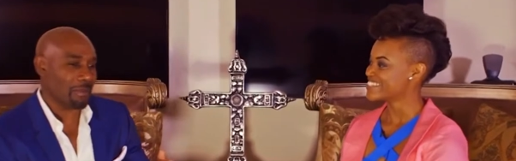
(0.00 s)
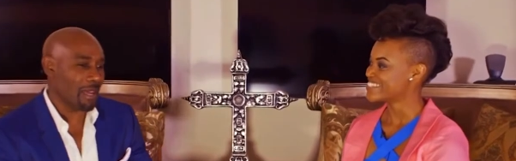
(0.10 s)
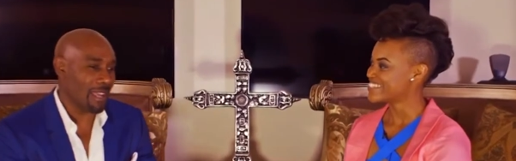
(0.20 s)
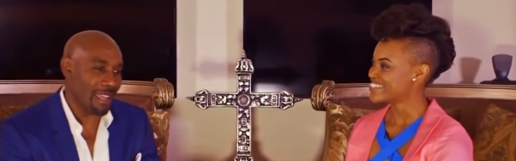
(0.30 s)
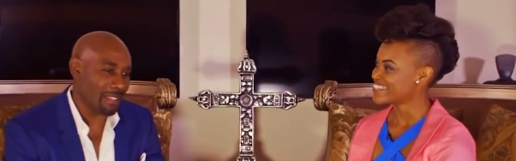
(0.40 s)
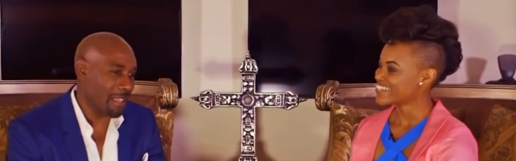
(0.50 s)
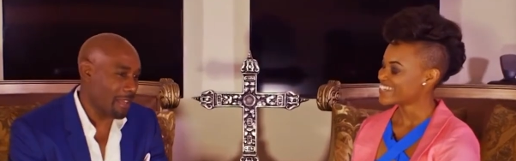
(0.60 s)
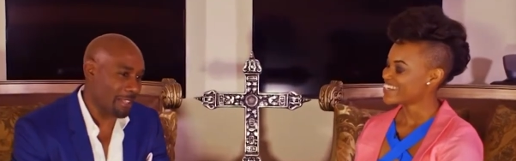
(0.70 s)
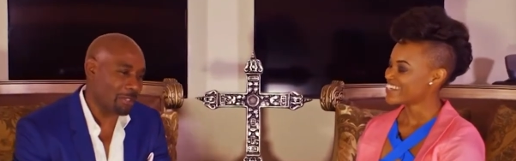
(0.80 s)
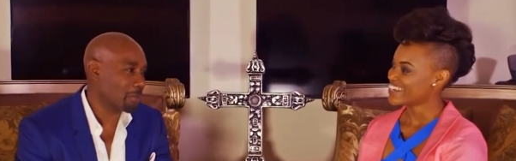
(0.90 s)
Speaker 1: I,
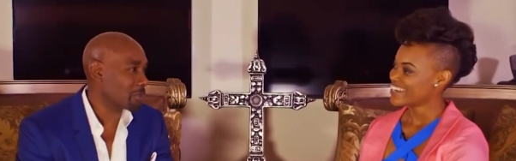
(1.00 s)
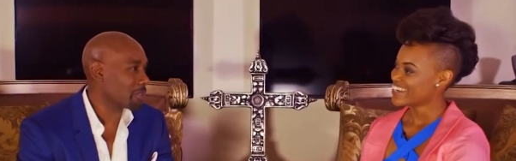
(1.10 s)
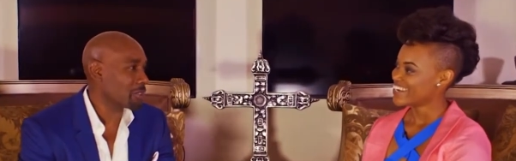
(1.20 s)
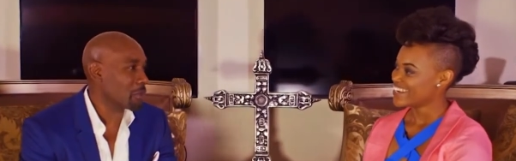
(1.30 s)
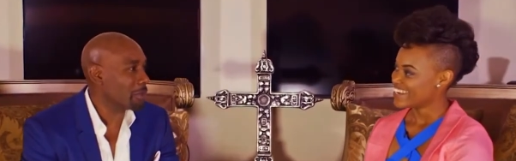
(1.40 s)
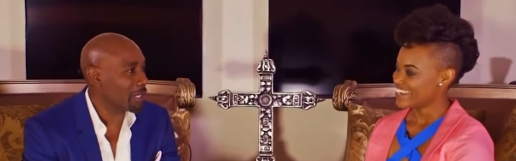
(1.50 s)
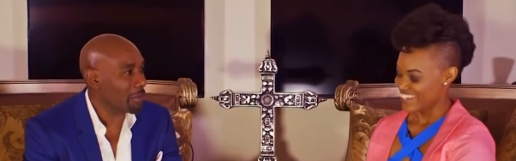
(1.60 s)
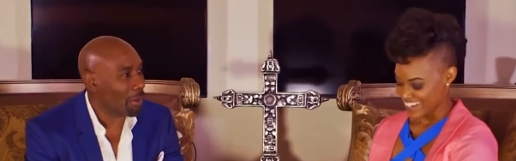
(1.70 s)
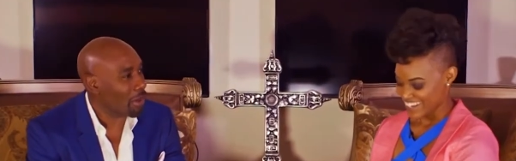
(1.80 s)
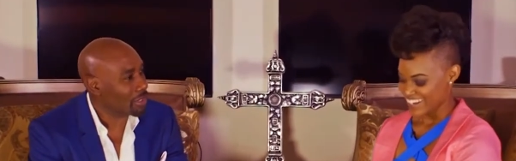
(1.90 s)
I, I, use so many.
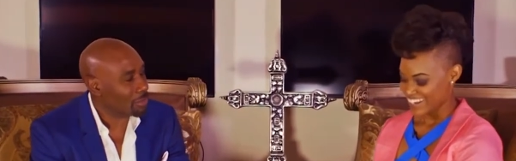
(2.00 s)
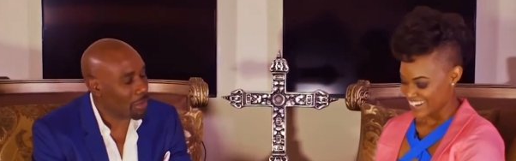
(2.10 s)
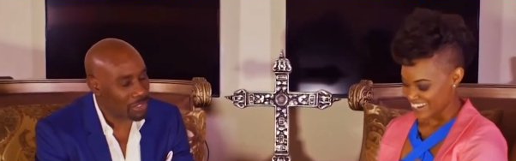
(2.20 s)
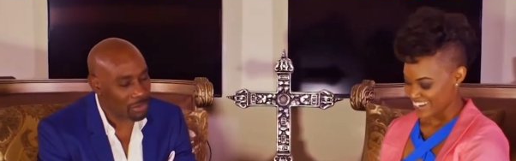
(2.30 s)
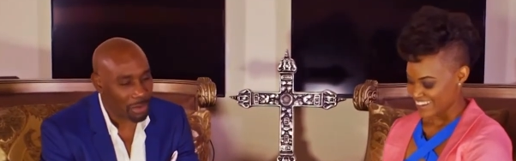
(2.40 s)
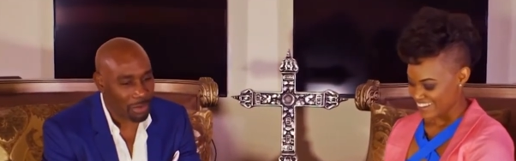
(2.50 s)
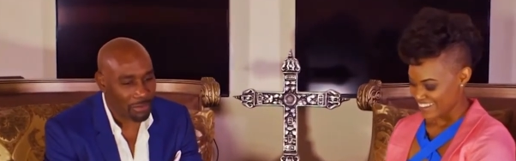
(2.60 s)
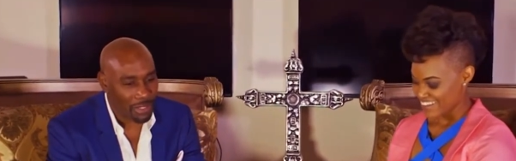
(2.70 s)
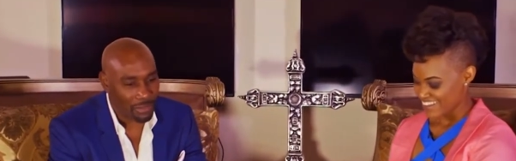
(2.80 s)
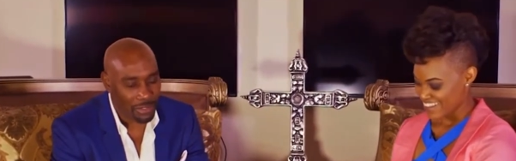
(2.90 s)
Boss, Boss is one of my
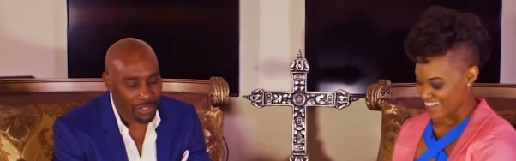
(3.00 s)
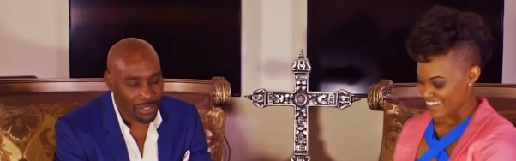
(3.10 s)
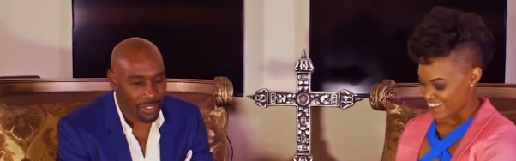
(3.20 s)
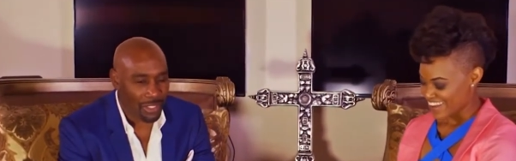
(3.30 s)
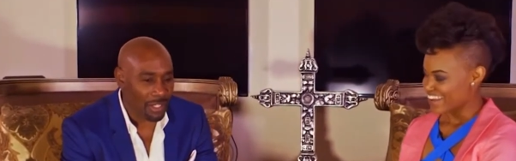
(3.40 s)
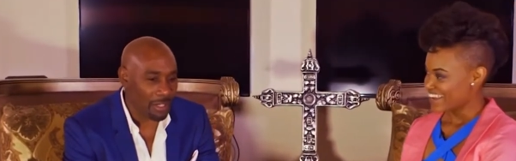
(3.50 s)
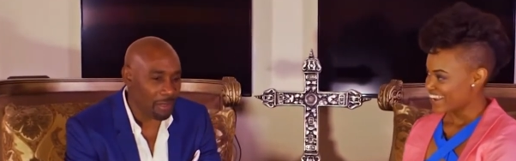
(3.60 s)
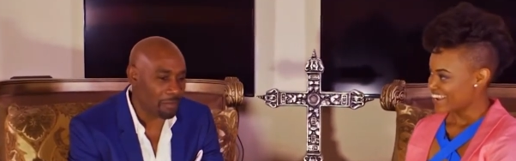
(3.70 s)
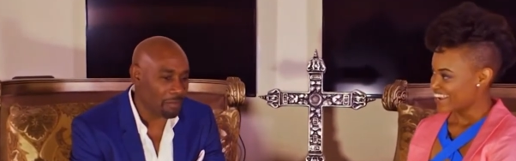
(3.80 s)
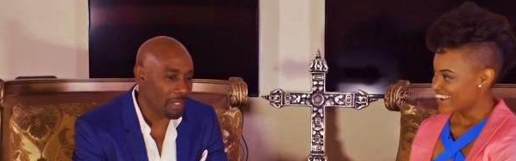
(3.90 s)
favorites. Um,
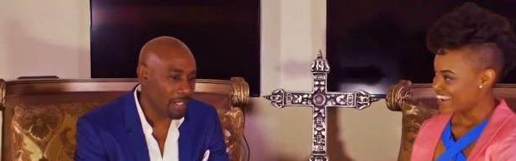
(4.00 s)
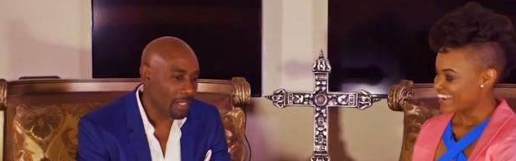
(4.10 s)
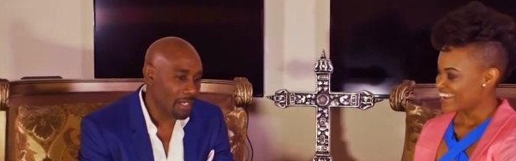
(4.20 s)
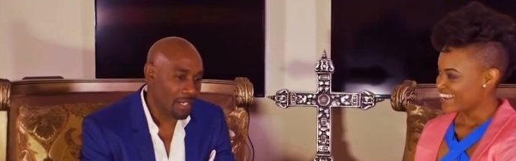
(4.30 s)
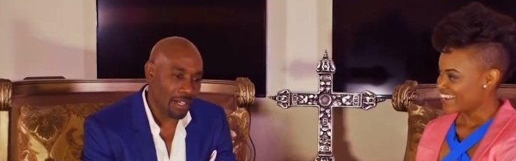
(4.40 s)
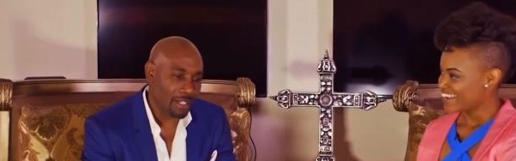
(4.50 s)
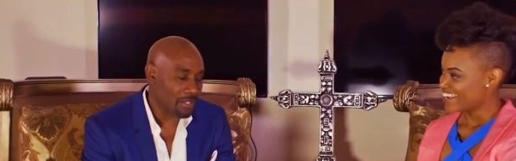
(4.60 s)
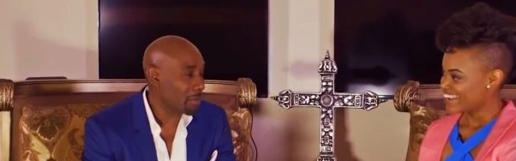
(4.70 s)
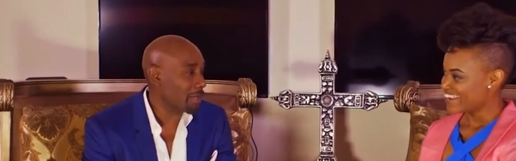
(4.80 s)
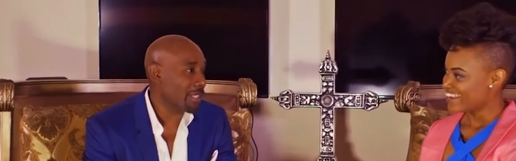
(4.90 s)
uh, so
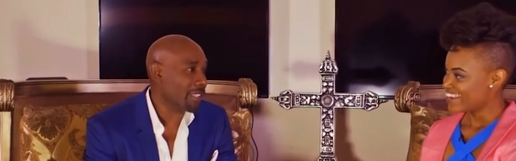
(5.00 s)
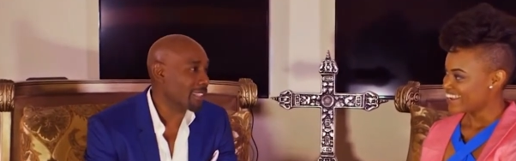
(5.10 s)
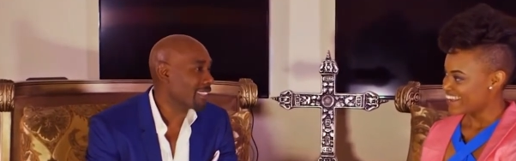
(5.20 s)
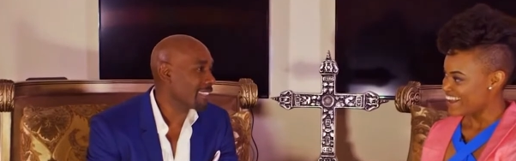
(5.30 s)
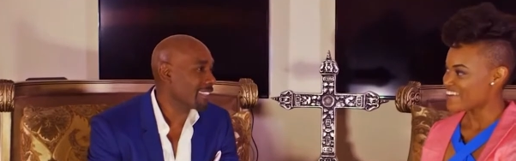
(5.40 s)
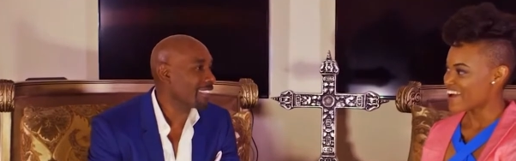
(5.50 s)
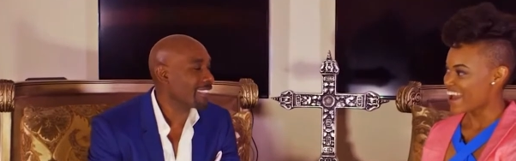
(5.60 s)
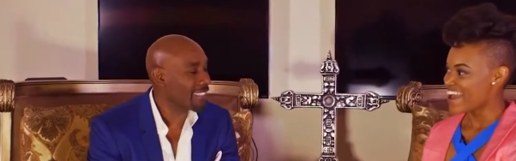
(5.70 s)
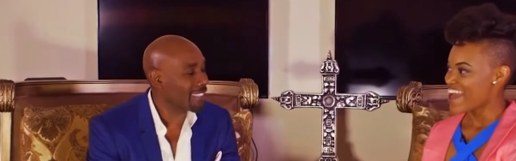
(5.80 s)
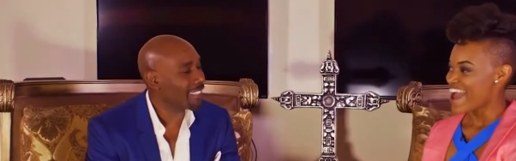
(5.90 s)
many.
Speaker 2: Okay,
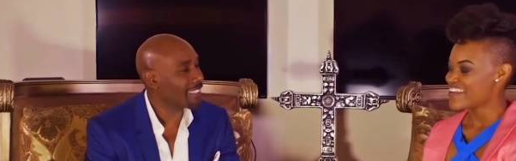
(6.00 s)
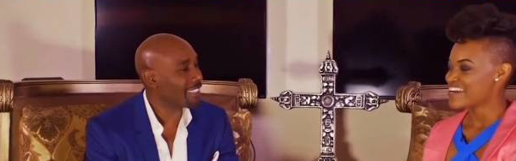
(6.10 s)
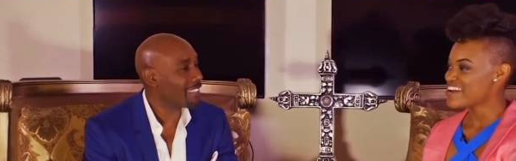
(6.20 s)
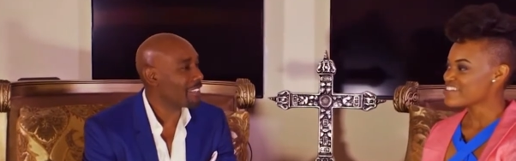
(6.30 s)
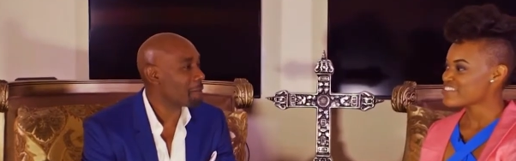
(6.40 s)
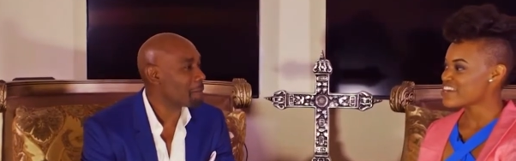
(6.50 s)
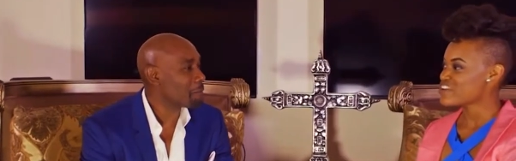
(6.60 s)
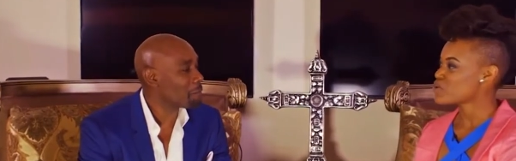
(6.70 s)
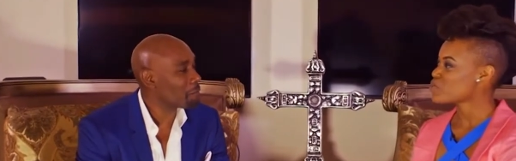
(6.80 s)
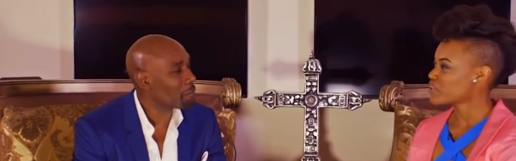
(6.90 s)
and another thing
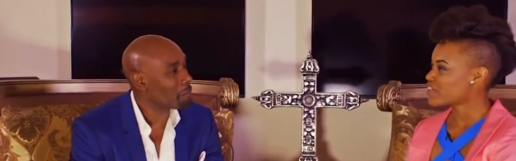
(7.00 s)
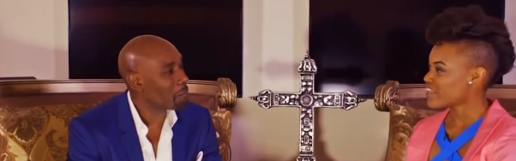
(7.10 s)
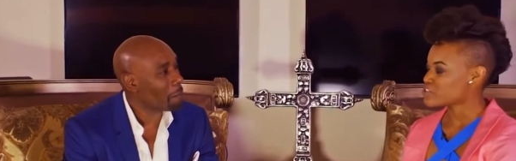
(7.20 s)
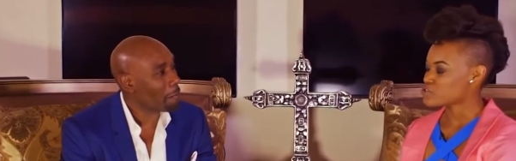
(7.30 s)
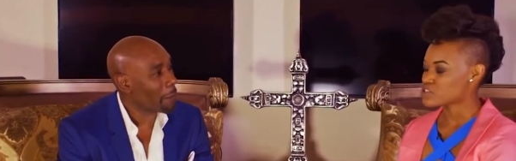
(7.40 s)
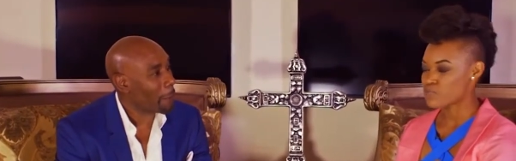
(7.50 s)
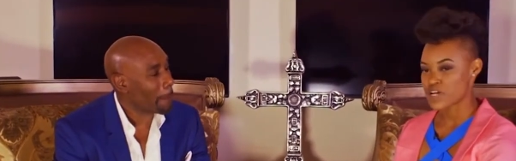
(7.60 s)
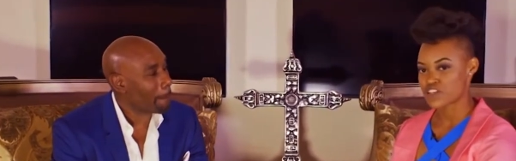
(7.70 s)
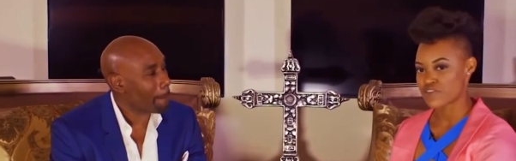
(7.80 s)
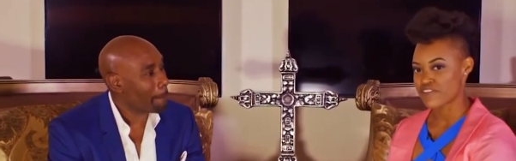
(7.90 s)
we really like to express
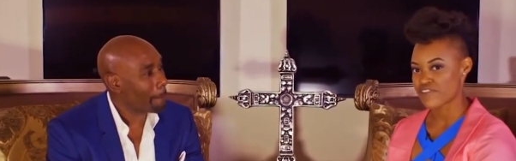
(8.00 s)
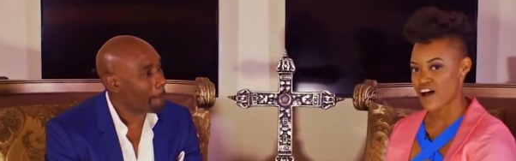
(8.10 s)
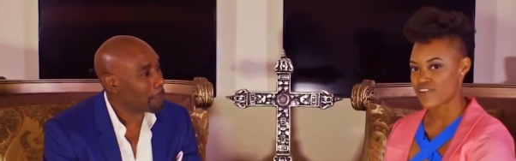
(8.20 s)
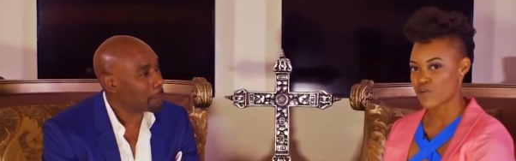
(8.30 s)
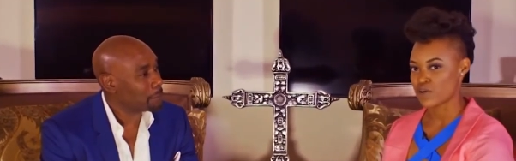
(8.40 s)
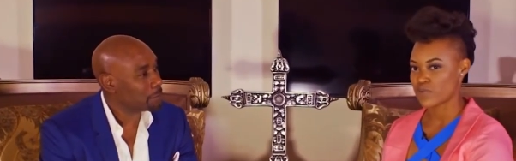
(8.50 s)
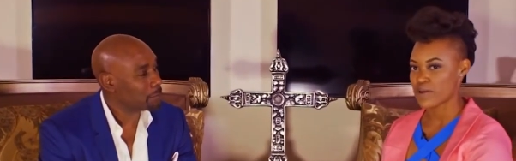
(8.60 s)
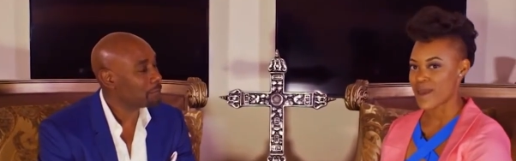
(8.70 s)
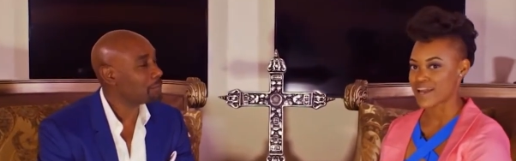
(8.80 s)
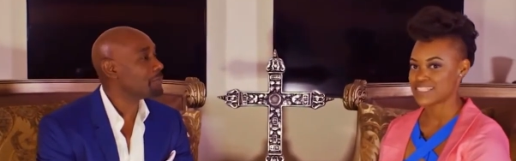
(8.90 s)
over at Vava Runway
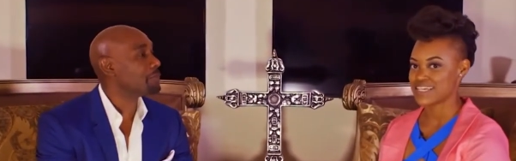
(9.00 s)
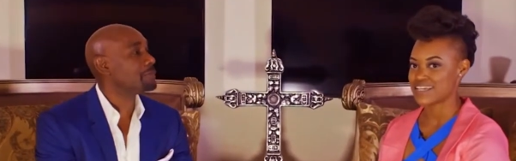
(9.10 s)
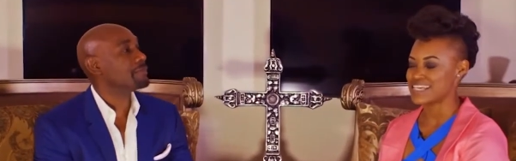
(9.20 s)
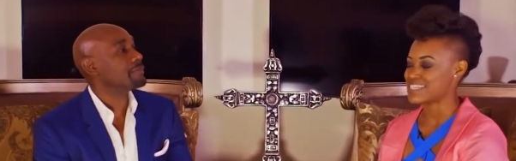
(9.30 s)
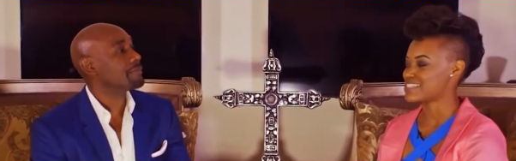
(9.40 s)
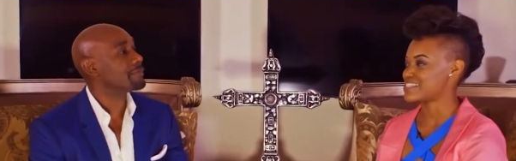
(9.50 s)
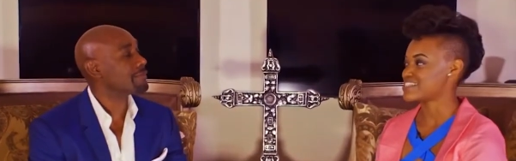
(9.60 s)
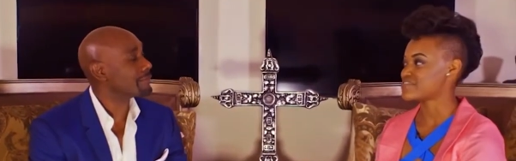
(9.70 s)
magazine is a sense of